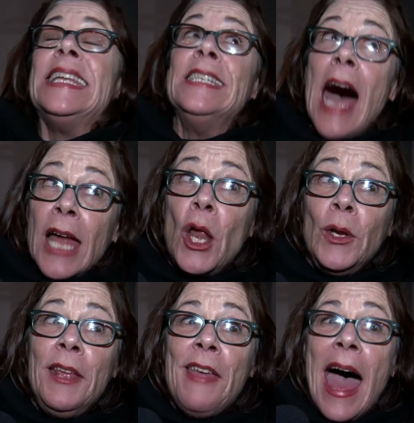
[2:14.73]
Not only
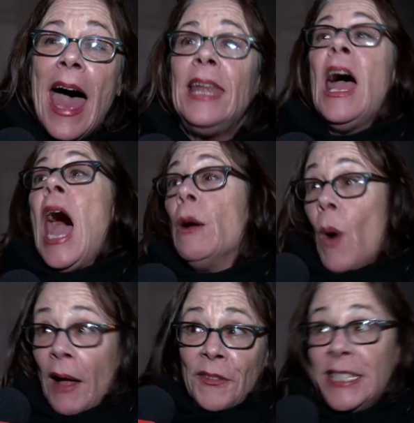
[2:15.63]
that, I
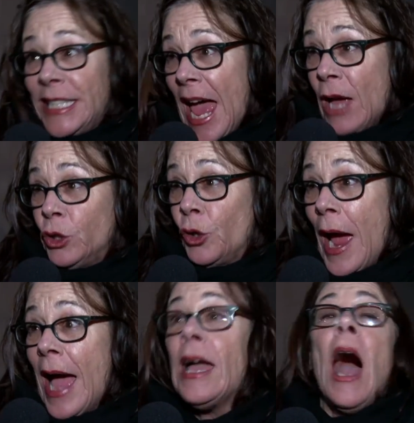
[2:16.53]
want the soundtrack,